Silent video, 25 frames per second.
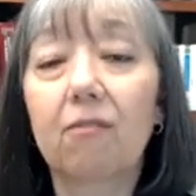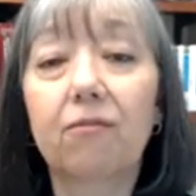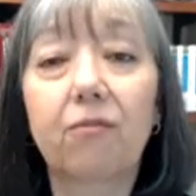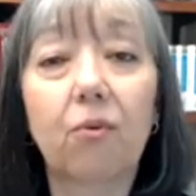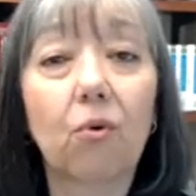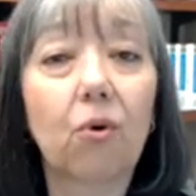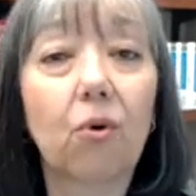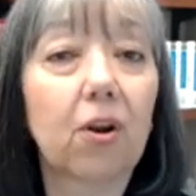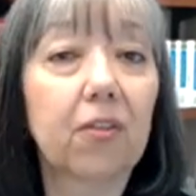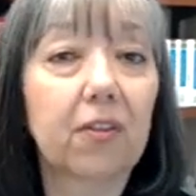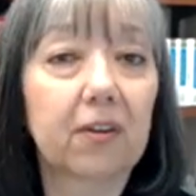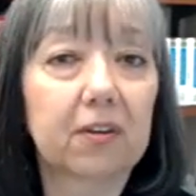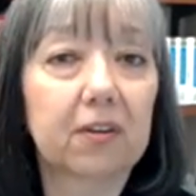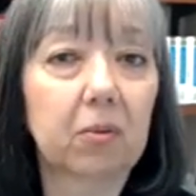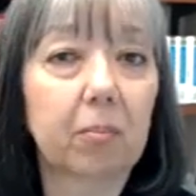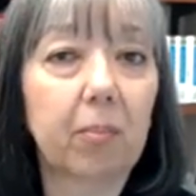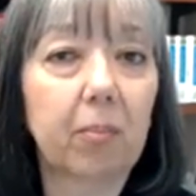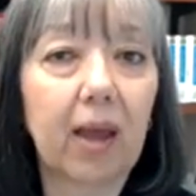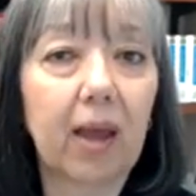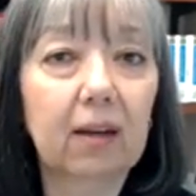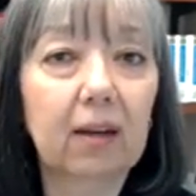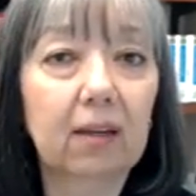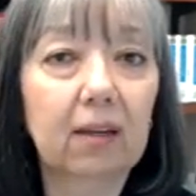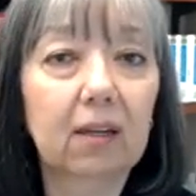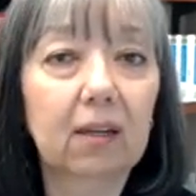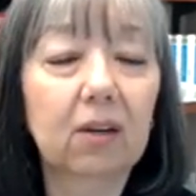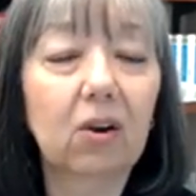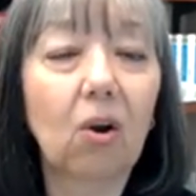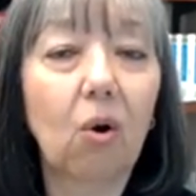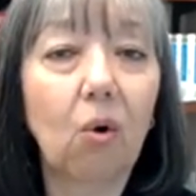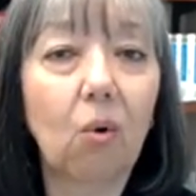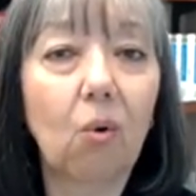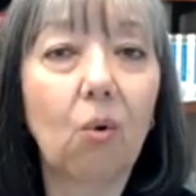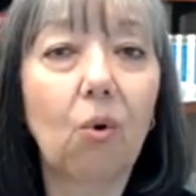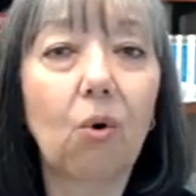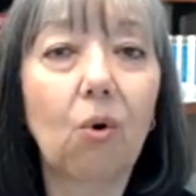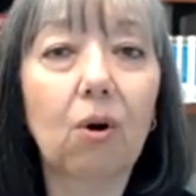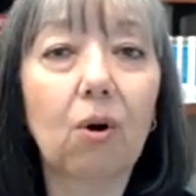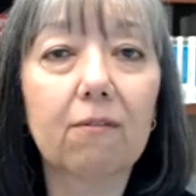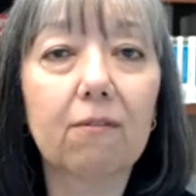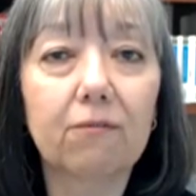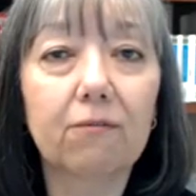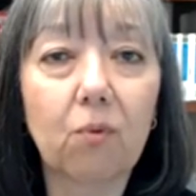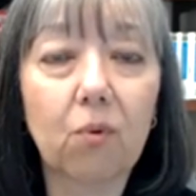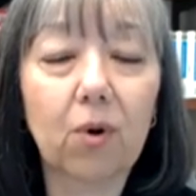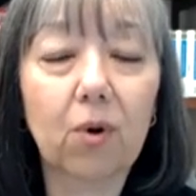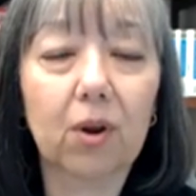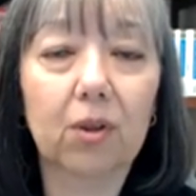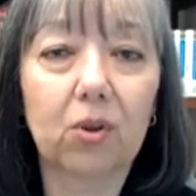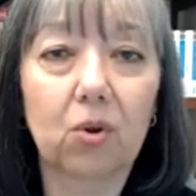for the dependent or
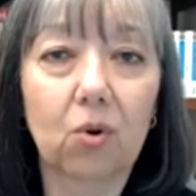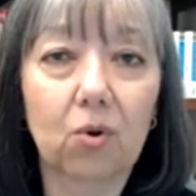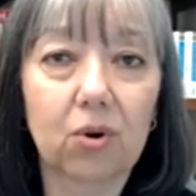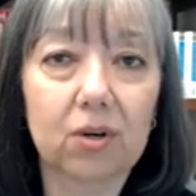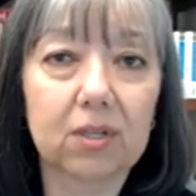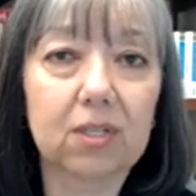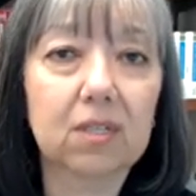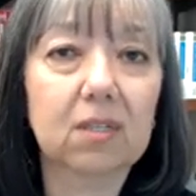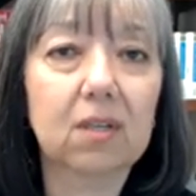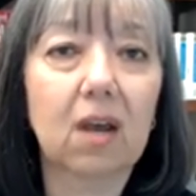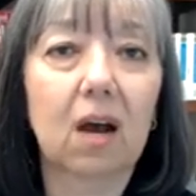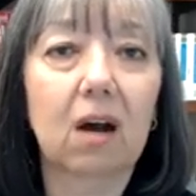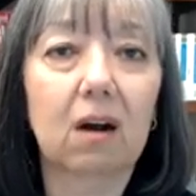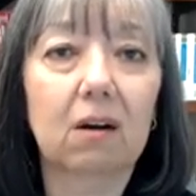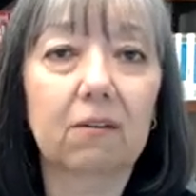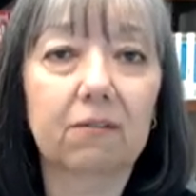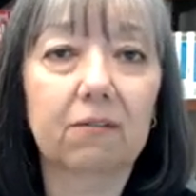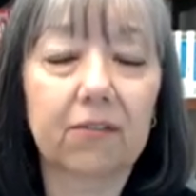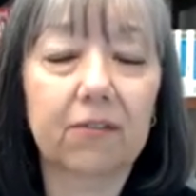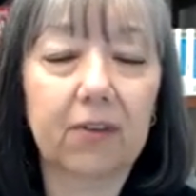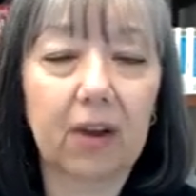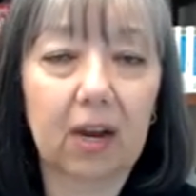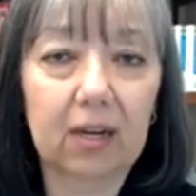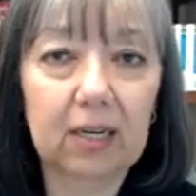for yourself,